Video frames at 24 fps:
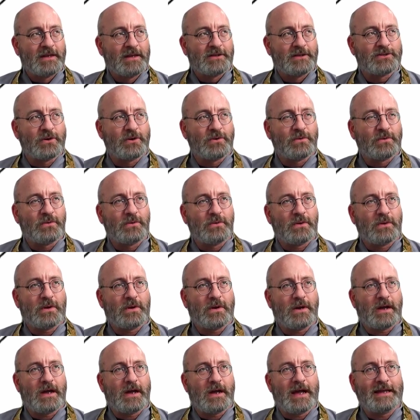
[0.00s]
So
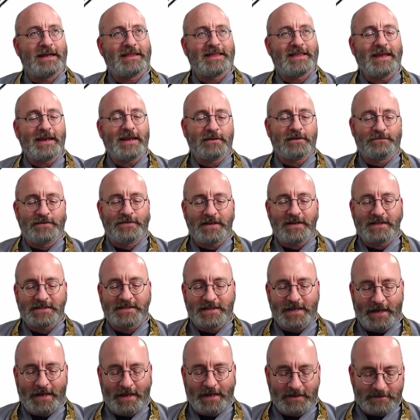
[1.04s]
I think of these
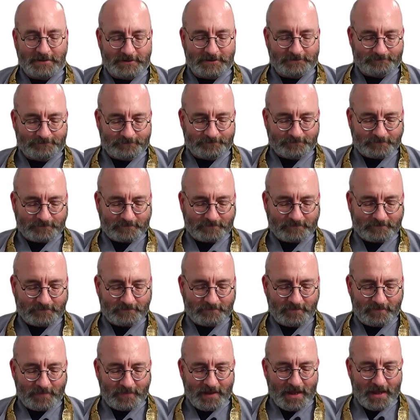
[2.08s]
things,
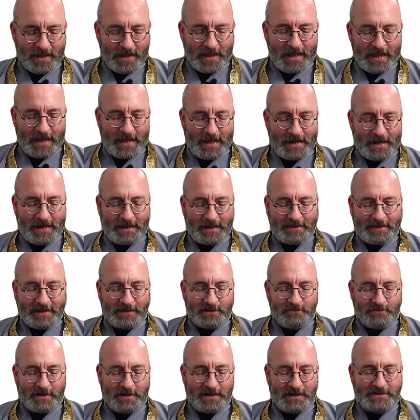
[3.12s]
and I
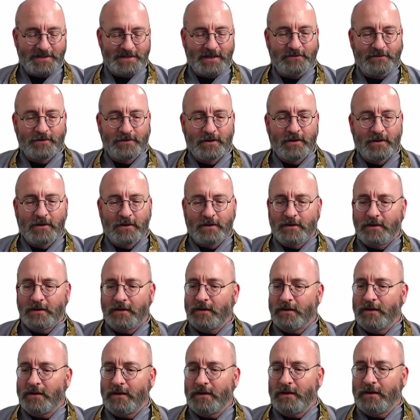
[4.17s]
think to myself,
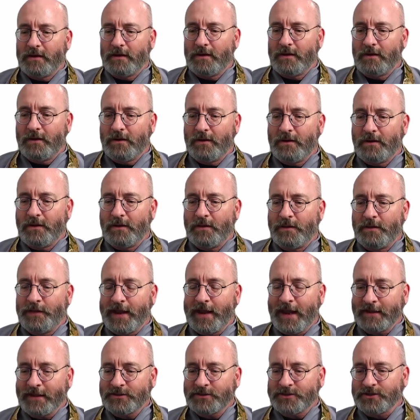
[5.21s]

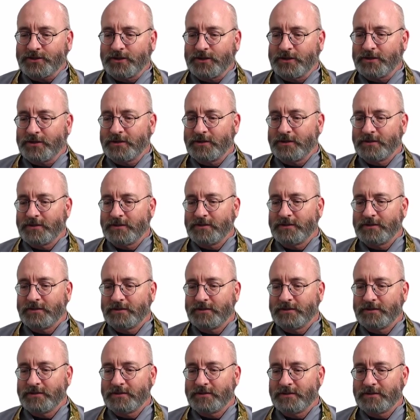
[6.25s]
the answer
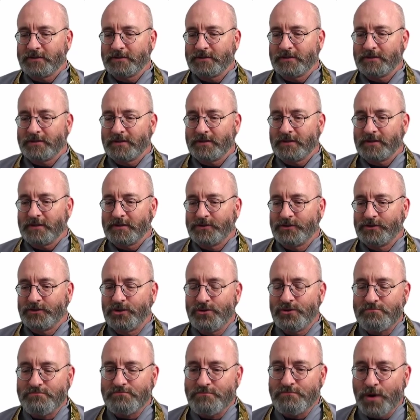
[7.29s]

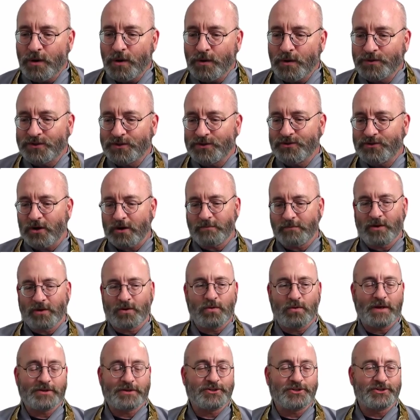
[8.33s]
to most Dharma
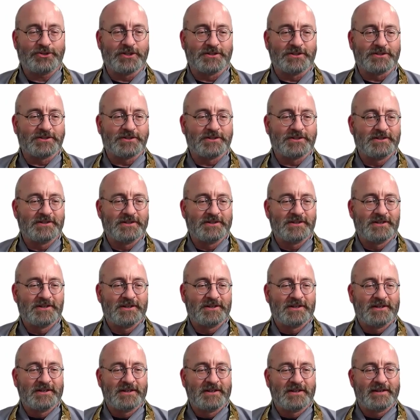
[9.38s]
questions
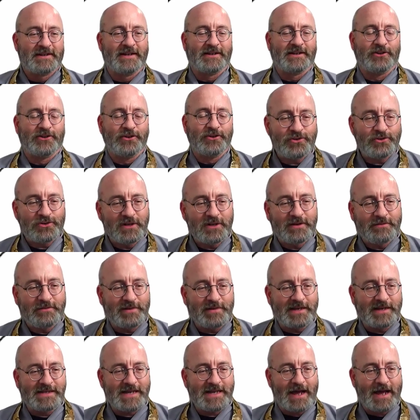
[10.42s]
can usually
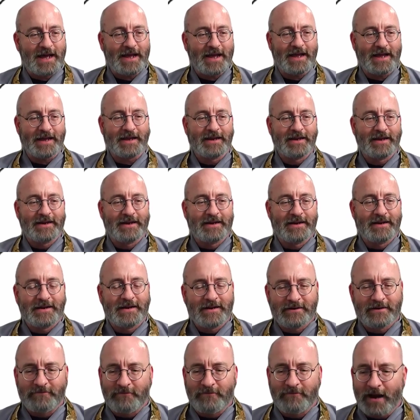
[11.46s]
be tied
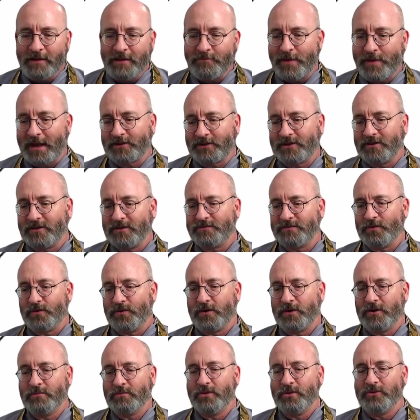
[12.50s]
right back to the Four
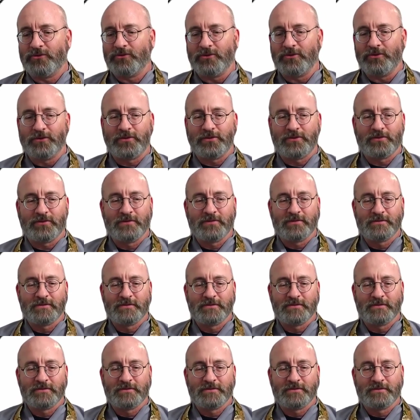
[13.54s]
Noble Truths.